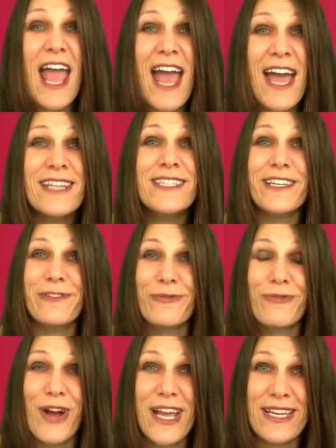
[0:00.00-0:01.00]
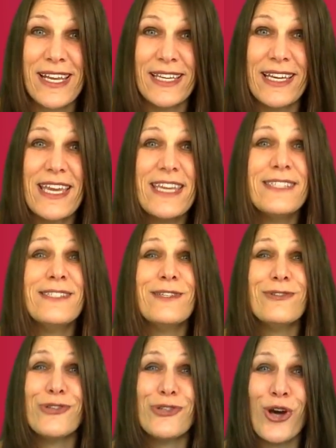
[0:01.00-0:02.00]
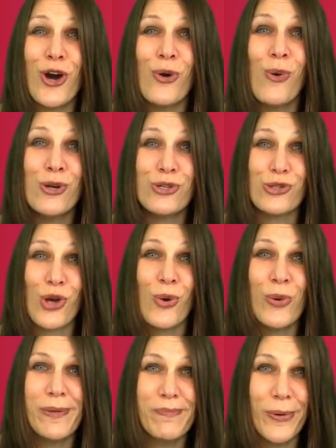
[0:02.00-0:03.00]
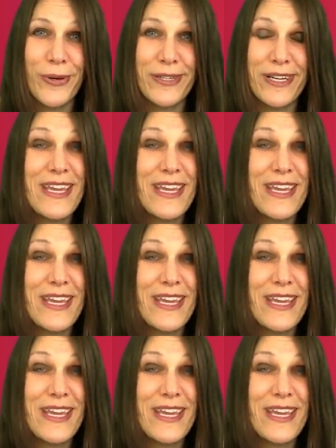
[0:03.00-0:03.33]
and in writing is so important.